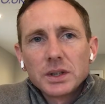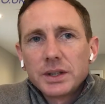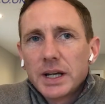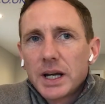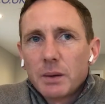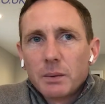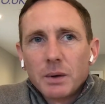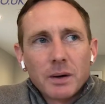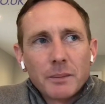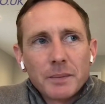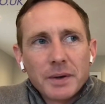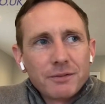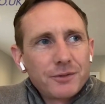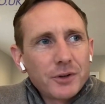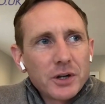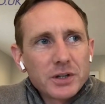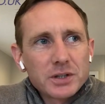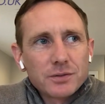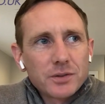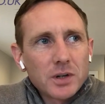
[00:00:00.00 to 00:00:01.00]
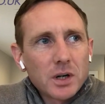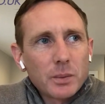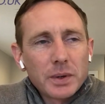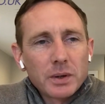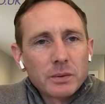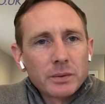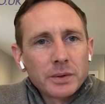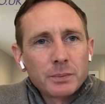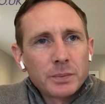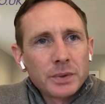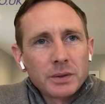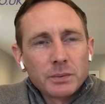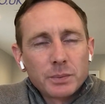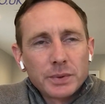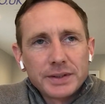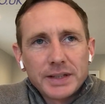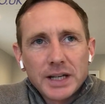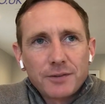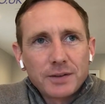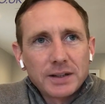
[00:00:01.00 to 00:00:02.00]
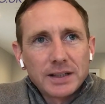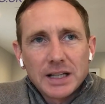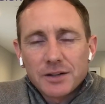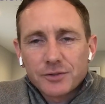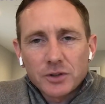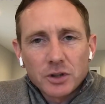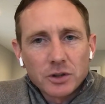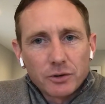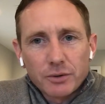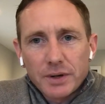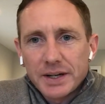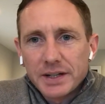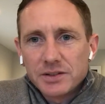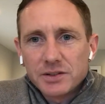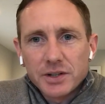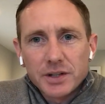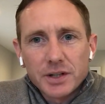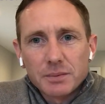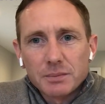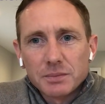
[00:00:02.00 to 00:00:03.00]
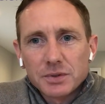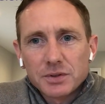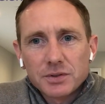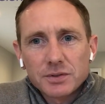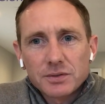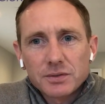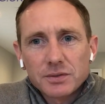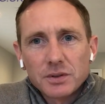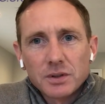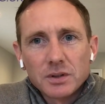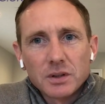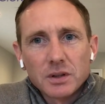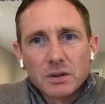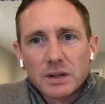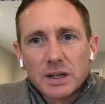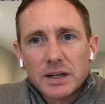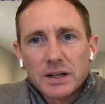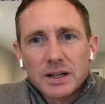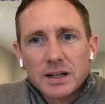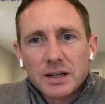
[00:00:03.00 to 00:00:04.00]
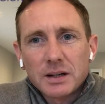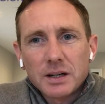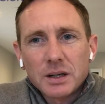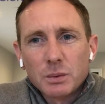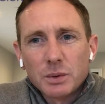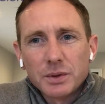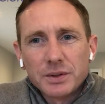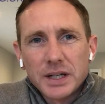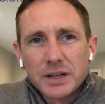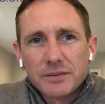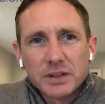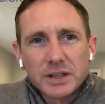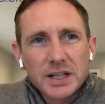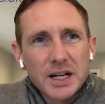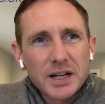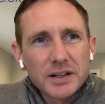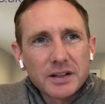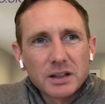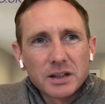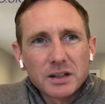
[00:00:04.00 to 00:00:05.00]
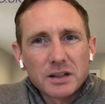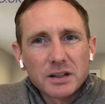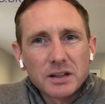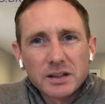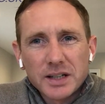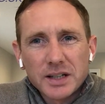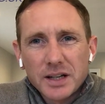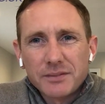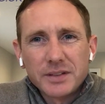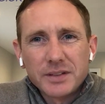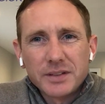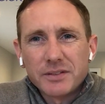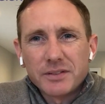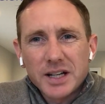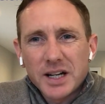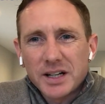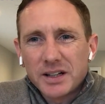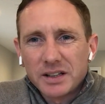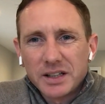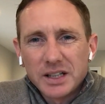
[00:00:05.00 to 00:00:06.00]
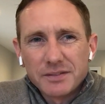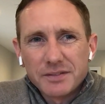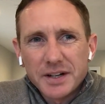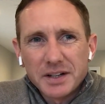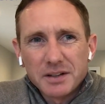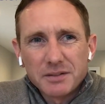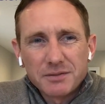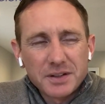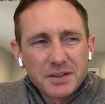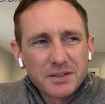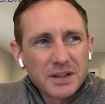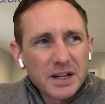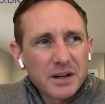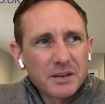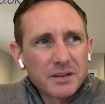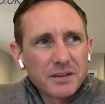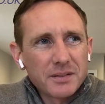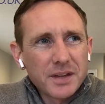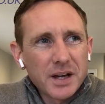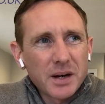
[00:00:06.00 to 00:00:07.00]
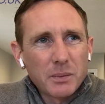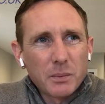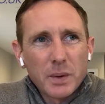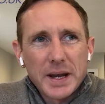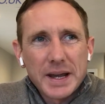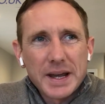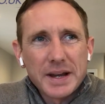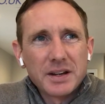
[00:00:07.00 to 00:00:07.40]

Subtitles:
Yeah, well, I mean, first of all, we definitely left on great terms. You know, I would never leave anything that way.